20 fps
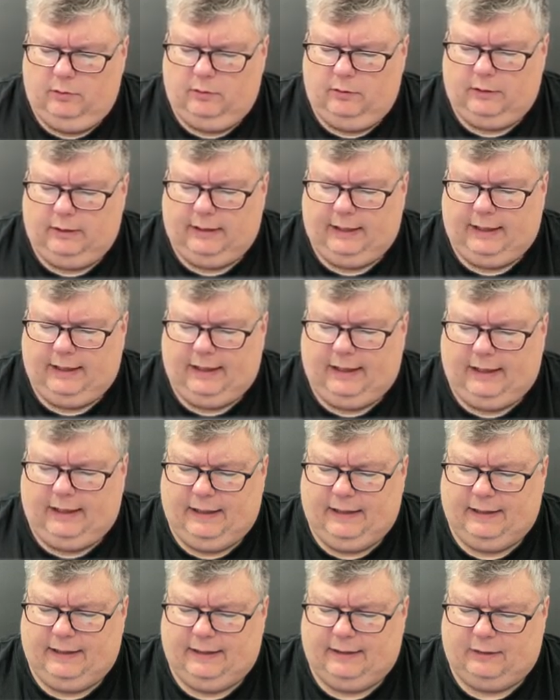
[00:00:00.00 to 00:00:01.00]

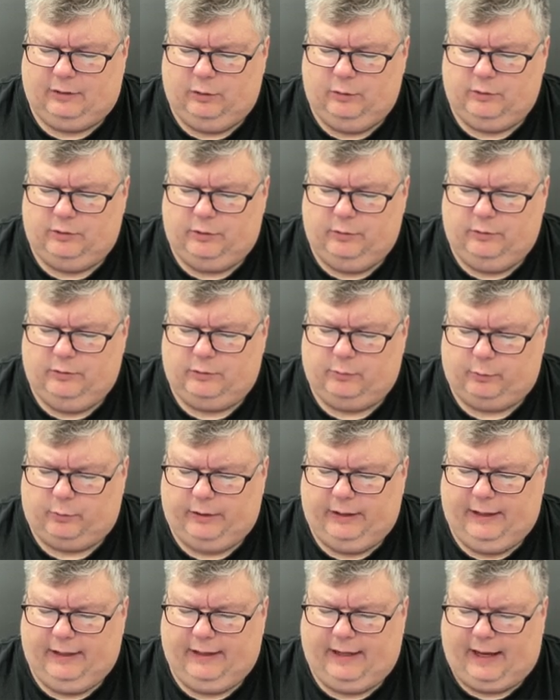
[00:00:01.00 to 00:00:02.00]
The 2 students
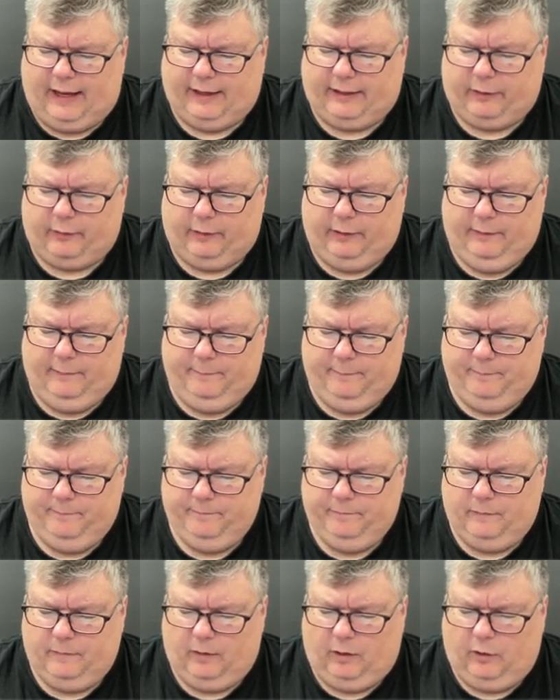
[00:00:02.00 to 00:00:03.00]
were inaccurate,
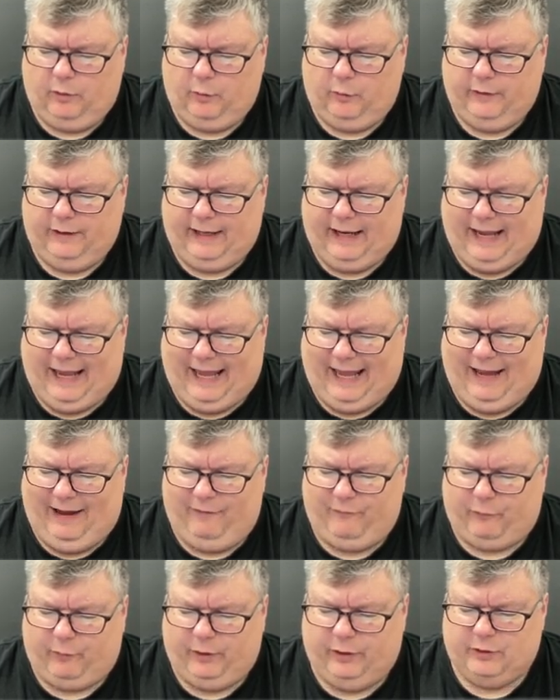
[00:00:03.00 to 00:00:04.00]
although the
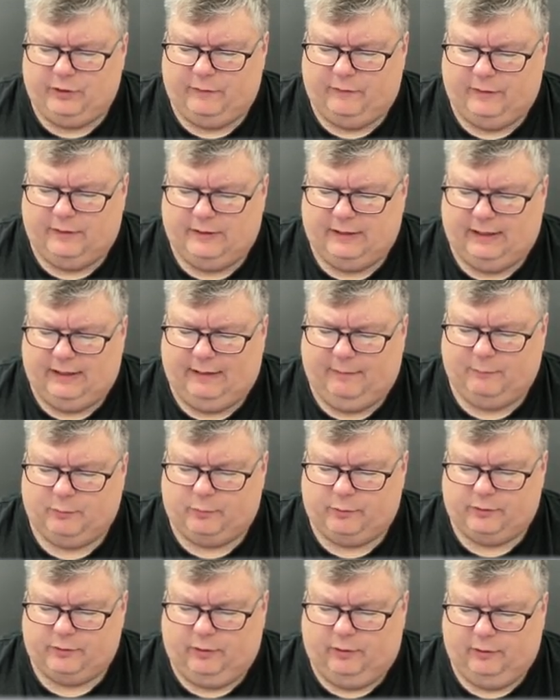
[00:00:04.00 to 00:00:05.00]
average of the
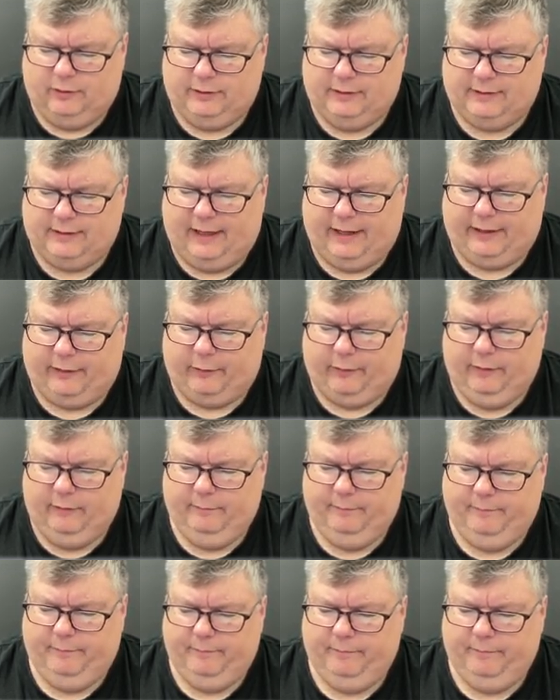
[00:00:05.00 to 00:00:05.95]
team's results is accurate,